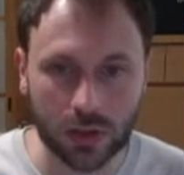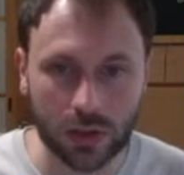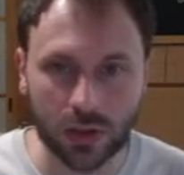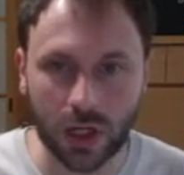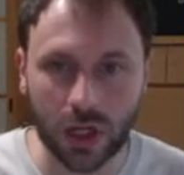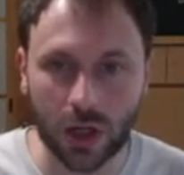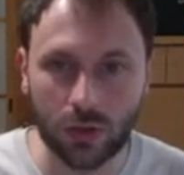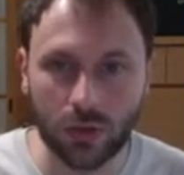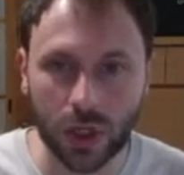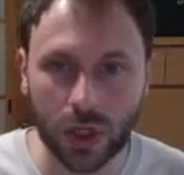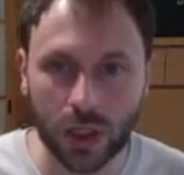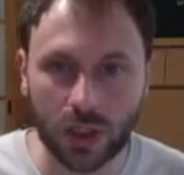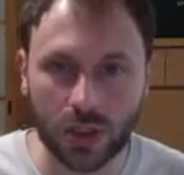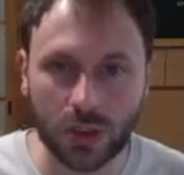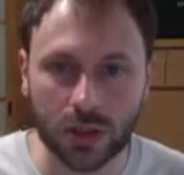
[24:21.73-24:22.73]
how
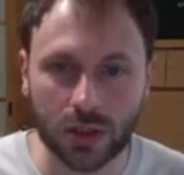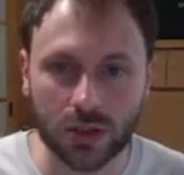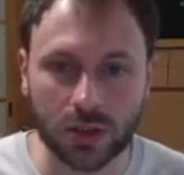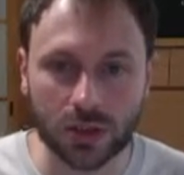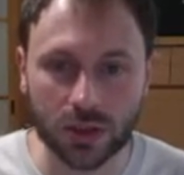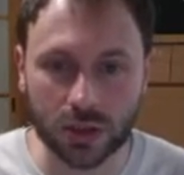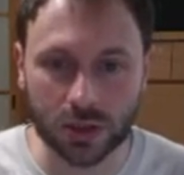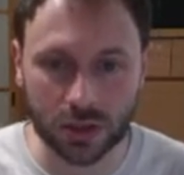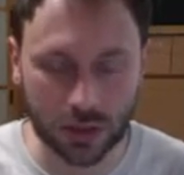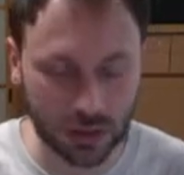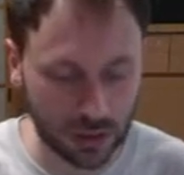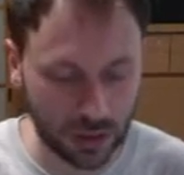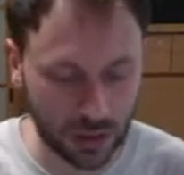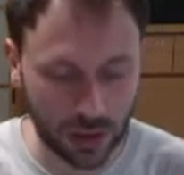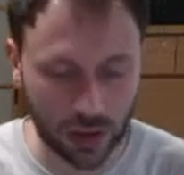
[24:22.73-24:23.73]
I did it.
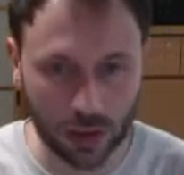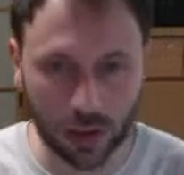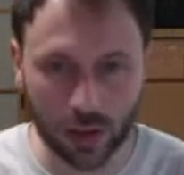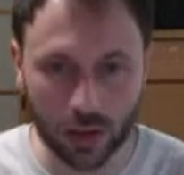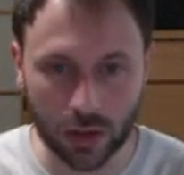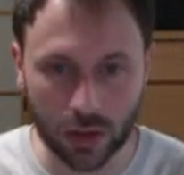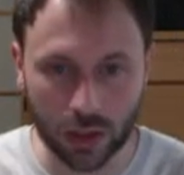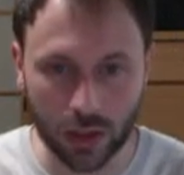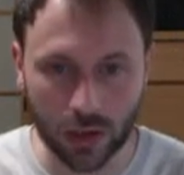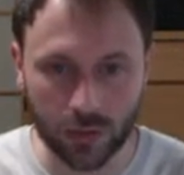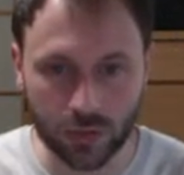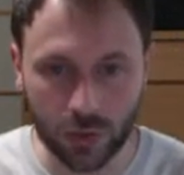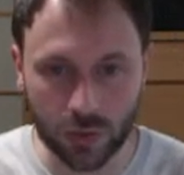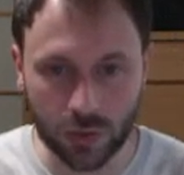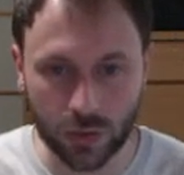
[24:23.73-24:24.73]
And
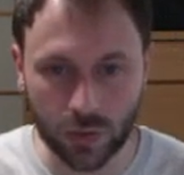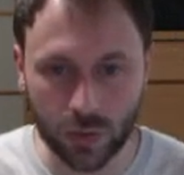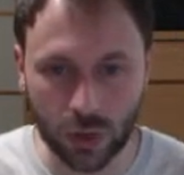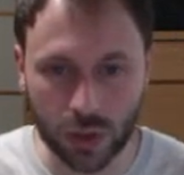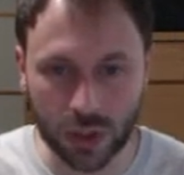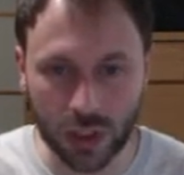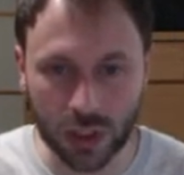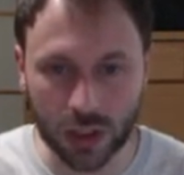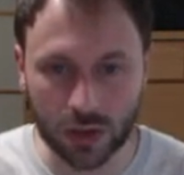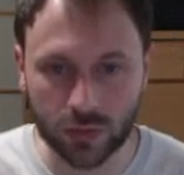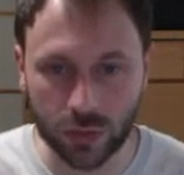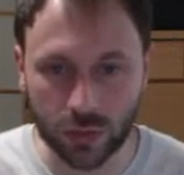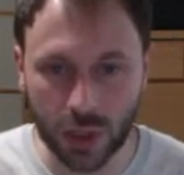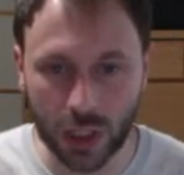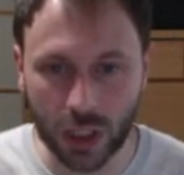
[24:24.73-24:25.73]
from
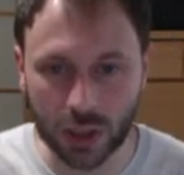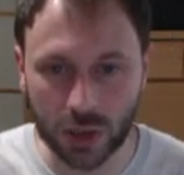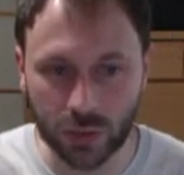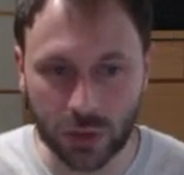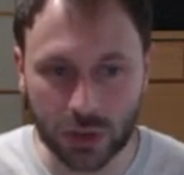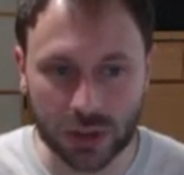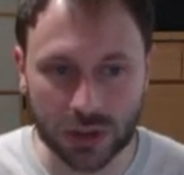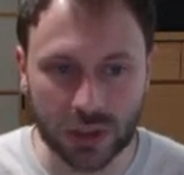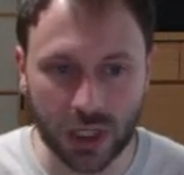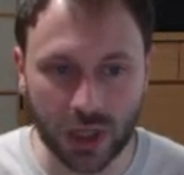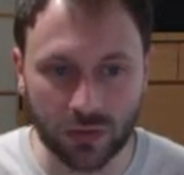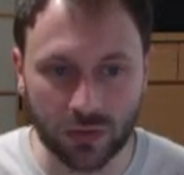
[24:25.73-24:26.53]
my experience, I have to